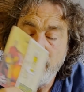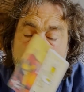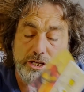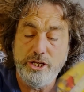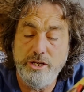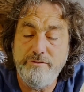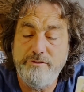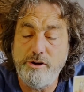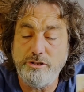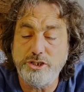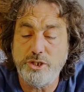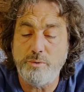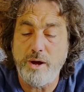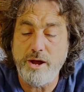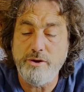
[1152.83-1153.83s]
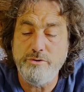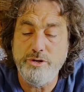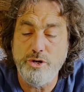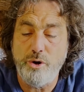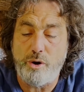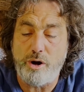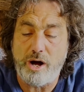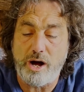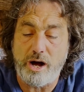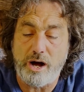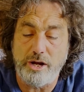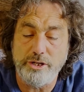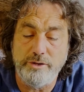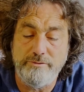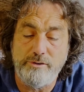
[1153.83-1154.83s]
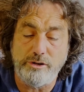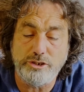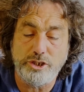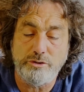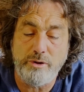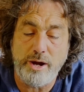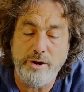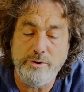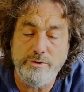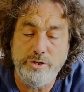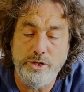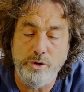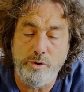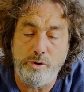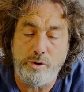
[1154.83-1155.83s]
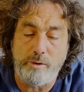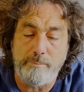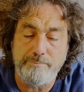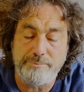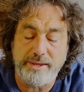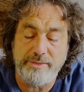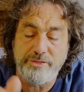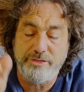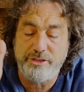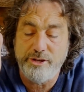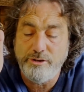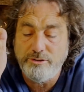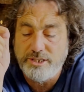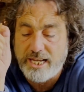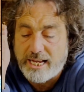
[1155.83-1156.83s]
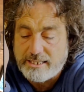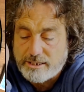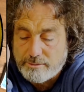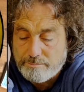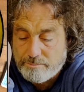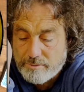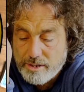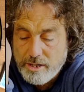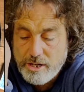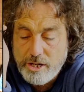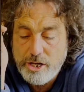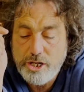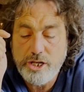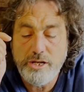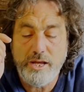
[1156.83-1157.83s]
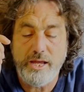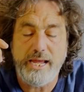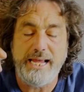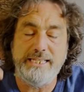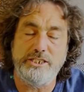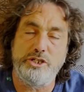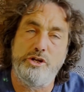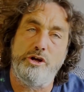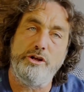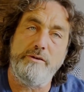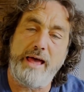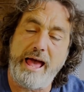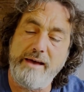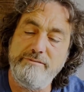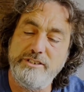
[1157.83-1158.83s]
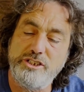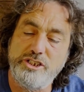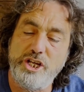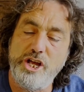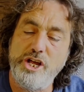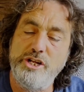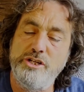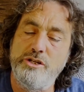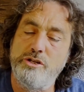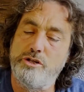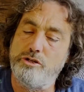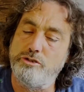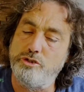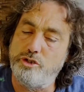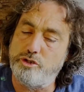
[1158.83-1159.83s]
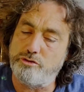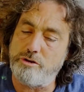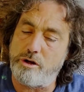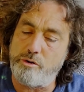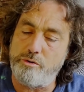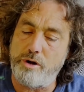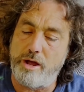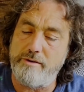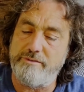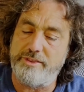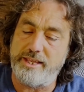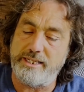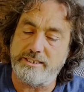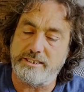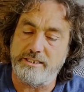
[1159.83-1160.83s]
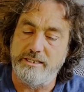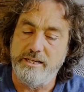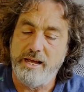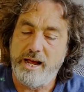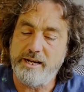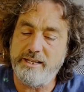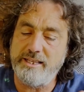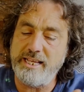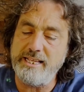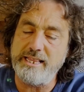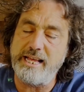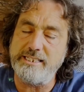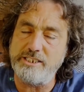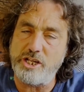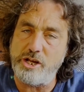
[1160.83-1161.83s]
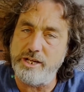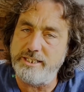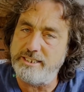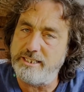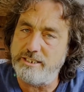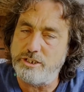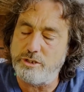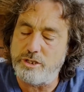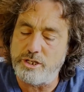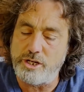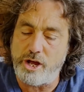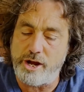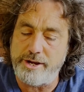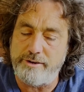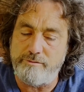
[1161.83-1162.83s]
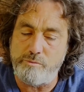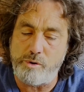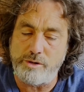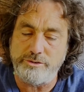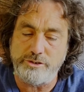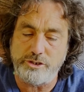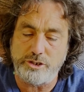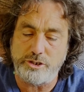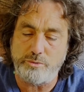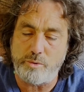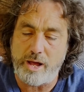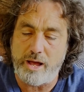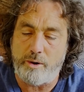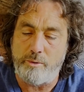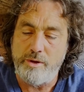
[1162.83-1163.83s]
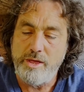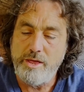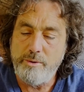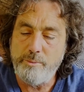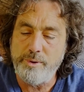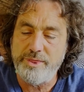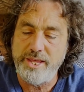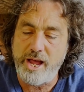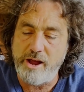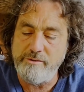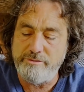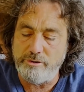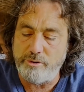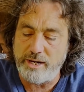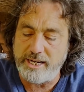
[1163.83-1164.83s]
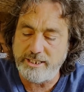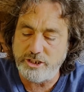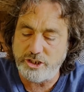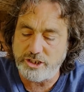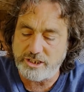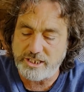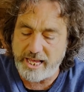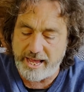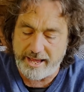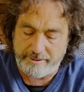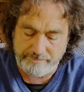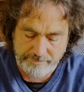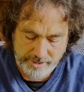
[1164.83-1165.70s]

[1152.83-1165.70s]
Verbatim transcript: You've got to own your heart. You've got to own your enthusiasm. It's got to have a certain control over this. And I think that ties into the Nine of Wands as well with the overall energies there.